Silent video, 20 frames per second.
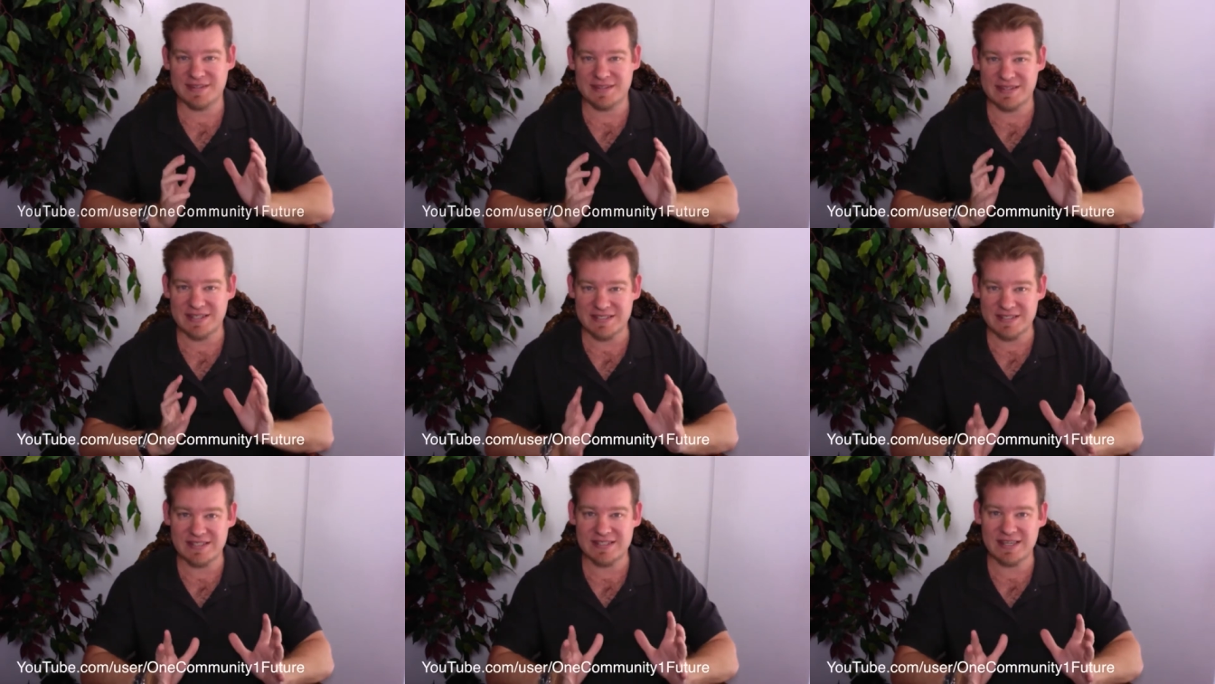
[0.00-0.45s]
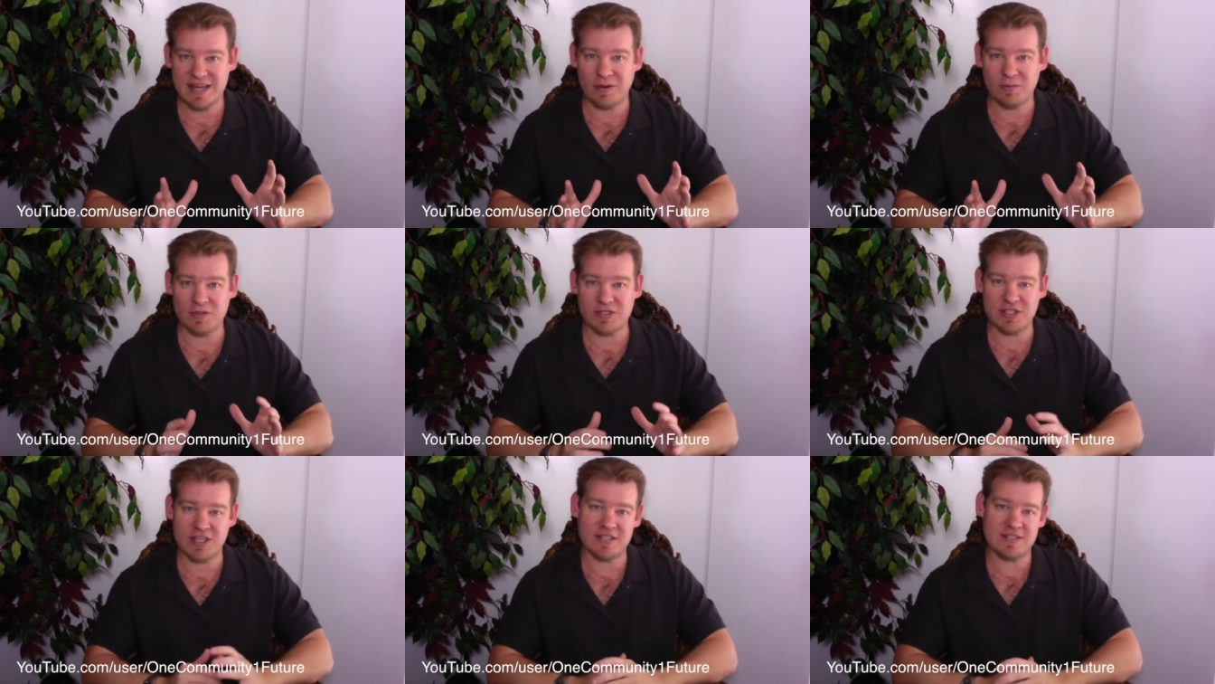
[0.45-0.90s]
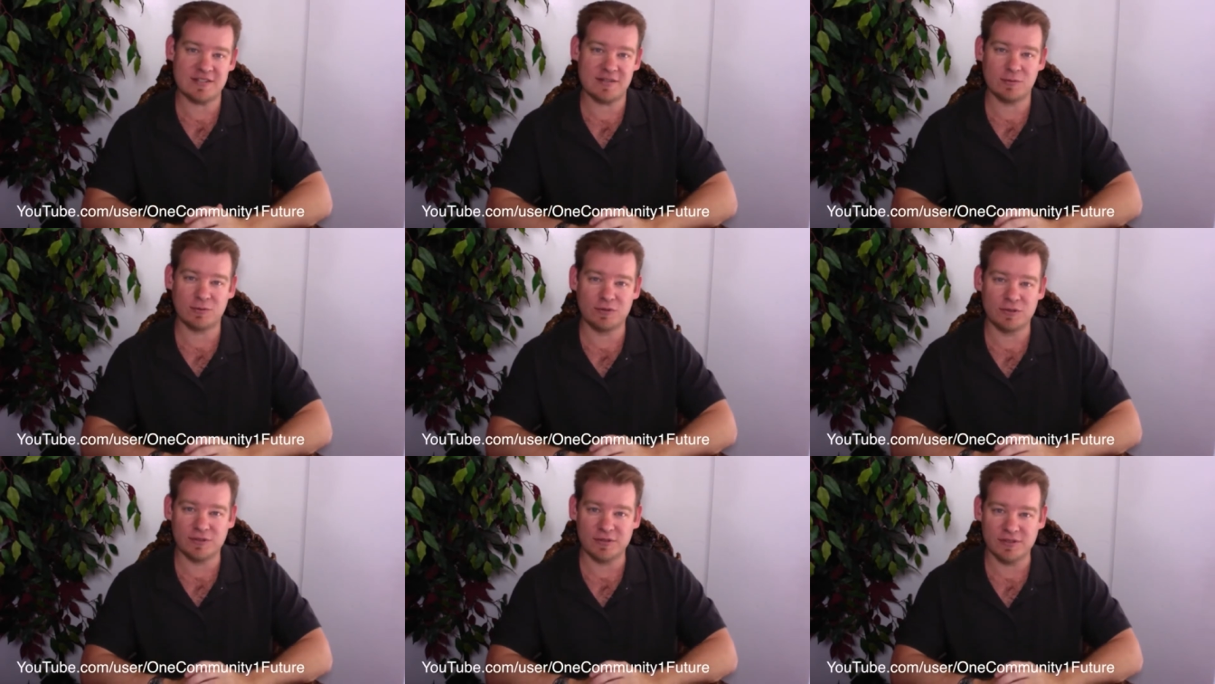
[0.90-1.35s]
This is how we change the
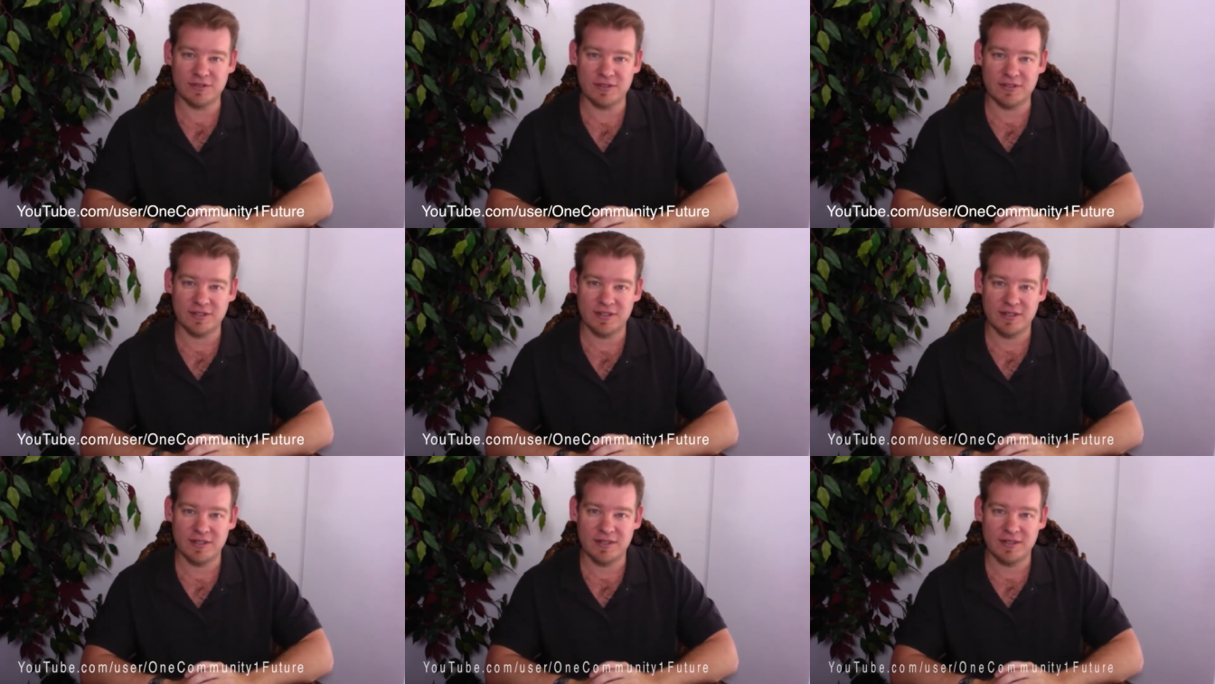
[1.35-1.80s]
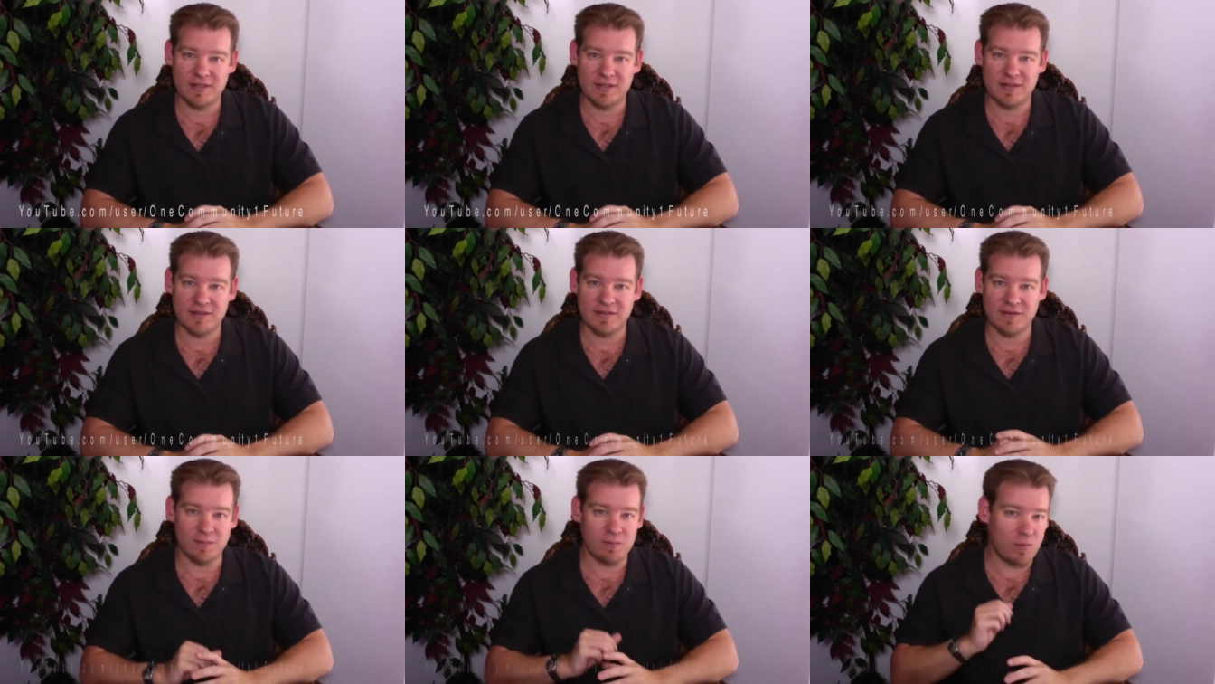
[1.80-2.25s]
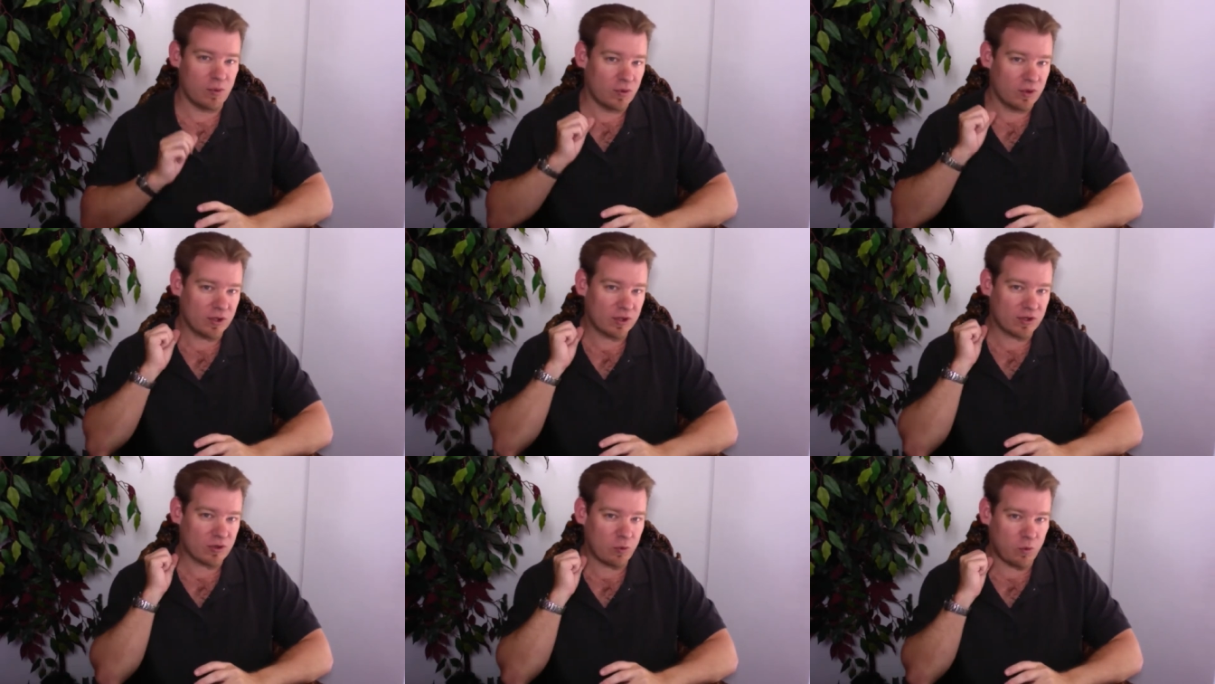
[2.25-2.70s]
world. The
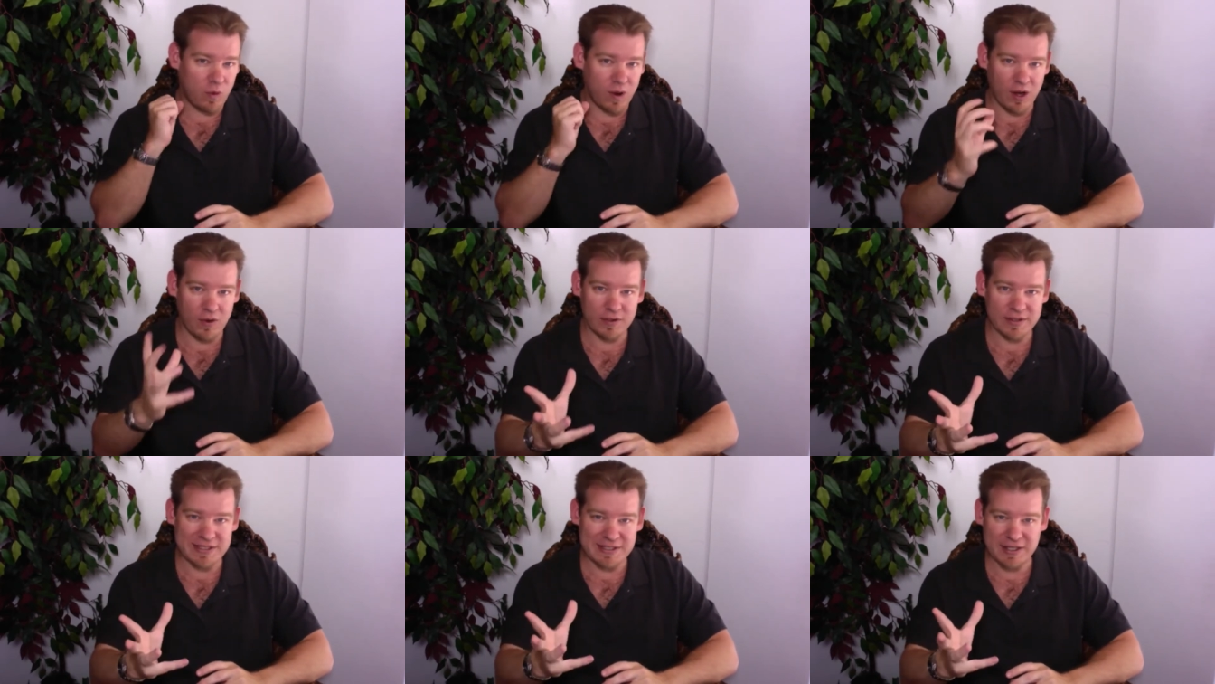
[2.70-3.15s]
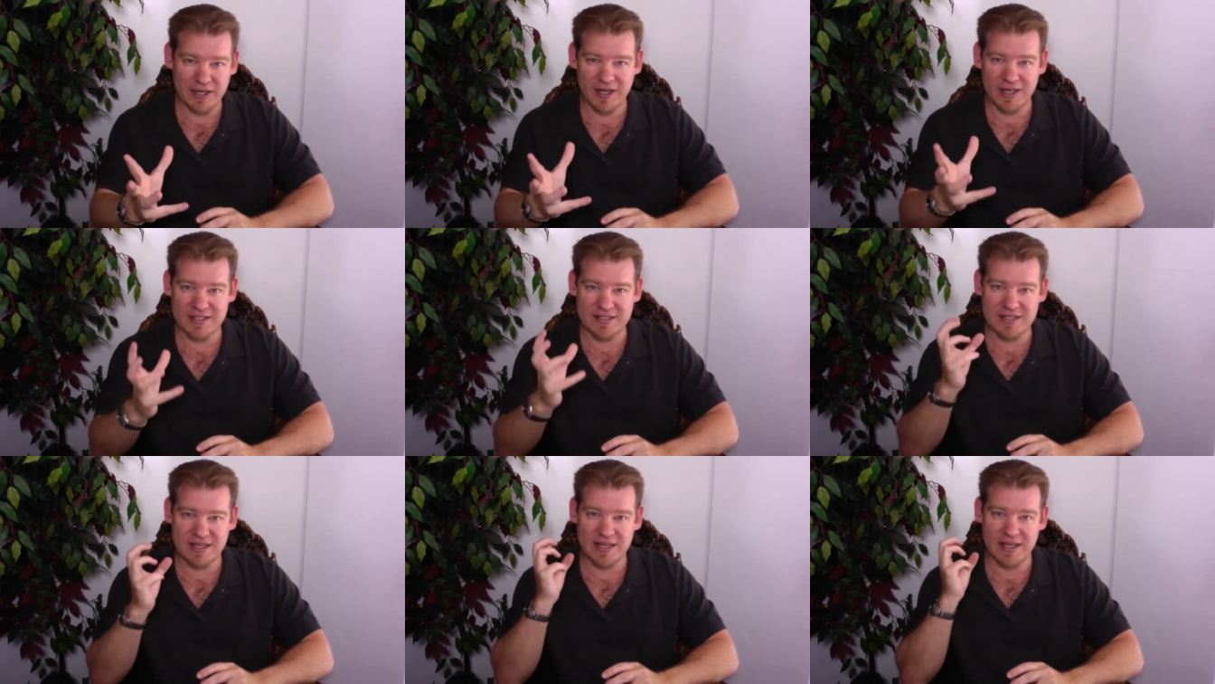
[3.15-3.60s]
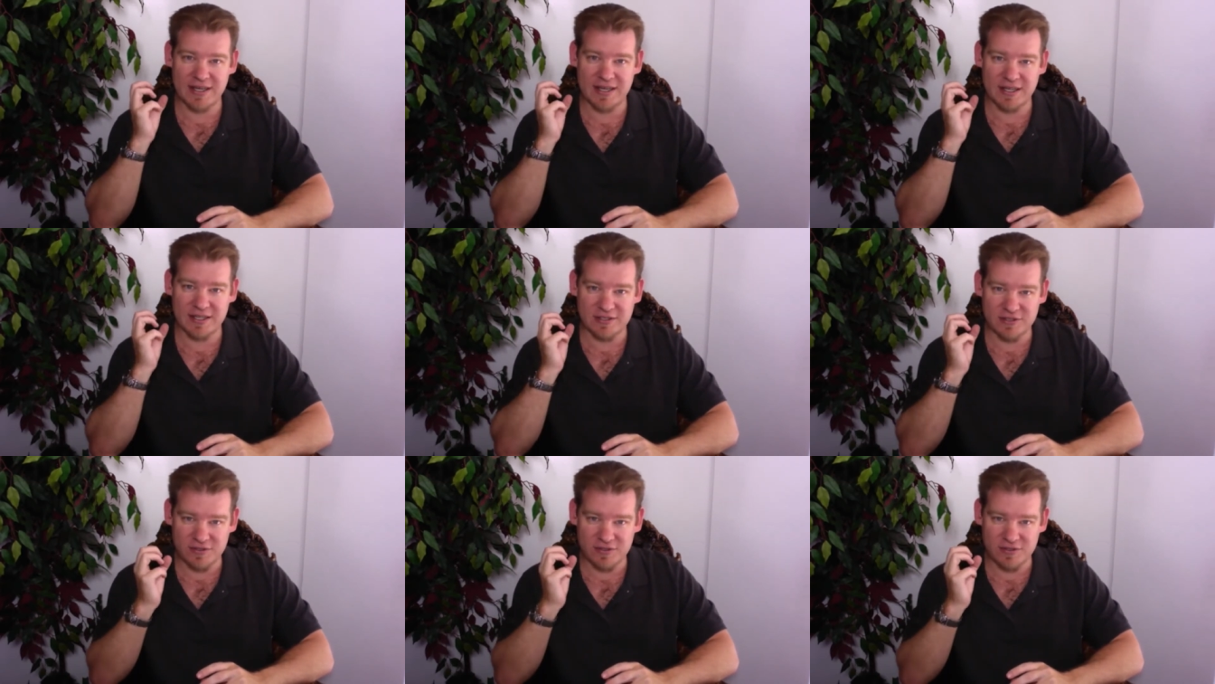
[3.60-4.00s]
more quality content and